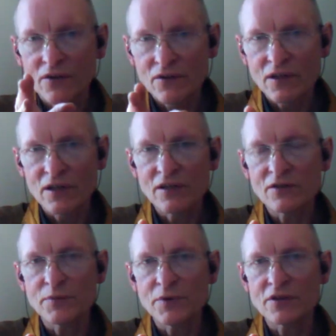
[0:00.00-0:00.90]

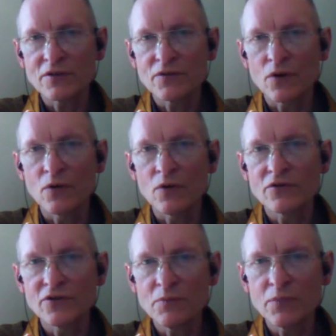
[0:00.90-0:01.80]
these beautiful,
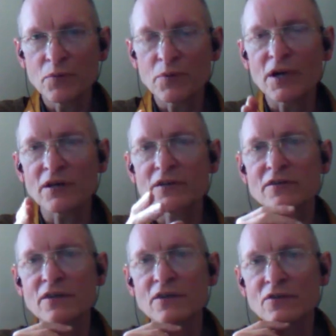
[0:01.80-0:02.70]
simple
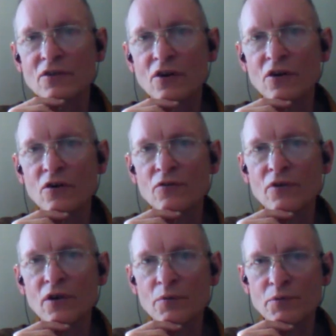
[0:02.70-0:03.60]
practices of
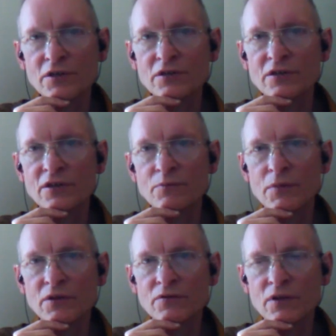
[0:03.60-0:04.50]
appreciative
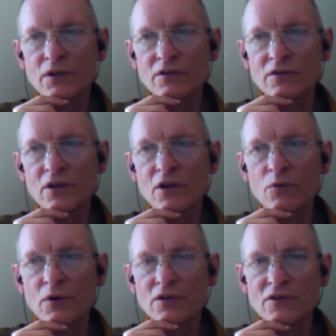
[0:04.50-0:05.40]
mindfulness,
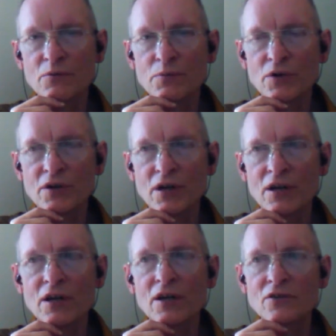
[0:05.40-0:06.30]
which the
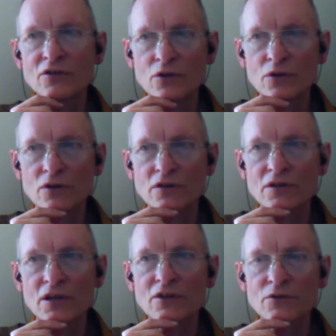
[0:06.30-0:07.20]
Buddha
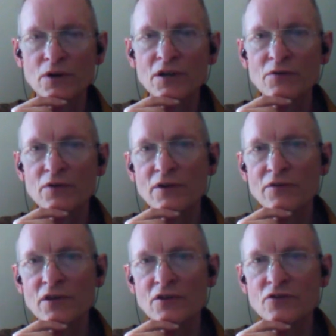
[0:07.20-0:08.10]
taught 25
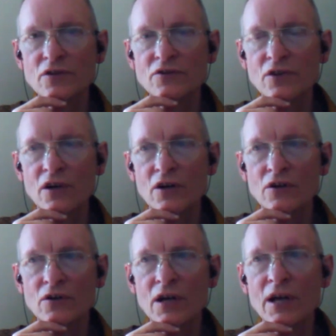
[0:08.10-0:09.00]
centuries
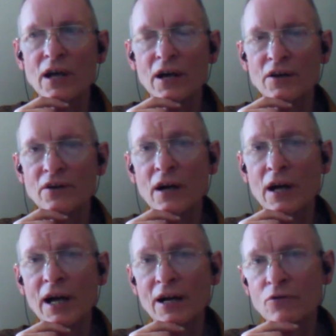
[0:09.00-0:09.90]
ago and
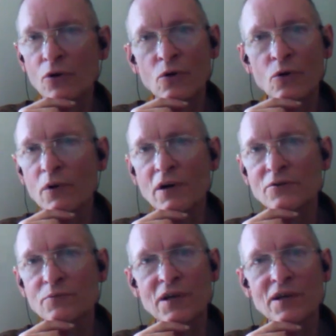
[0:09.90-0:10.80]
have
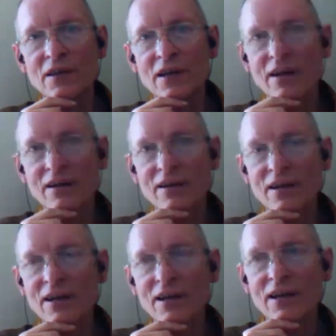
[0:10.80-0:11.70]
always been there
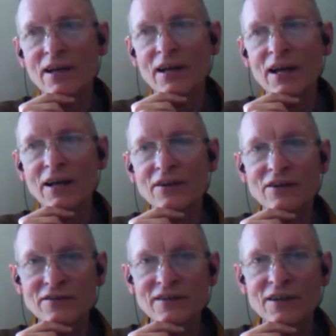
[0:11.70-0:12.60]
and
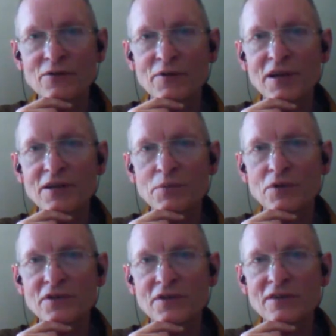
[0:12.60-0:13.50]
are still
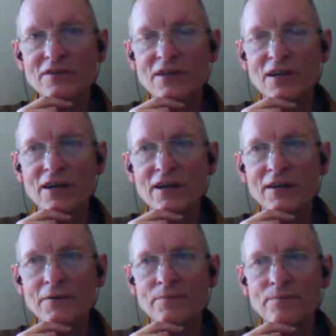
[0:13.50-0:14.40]
available to this day.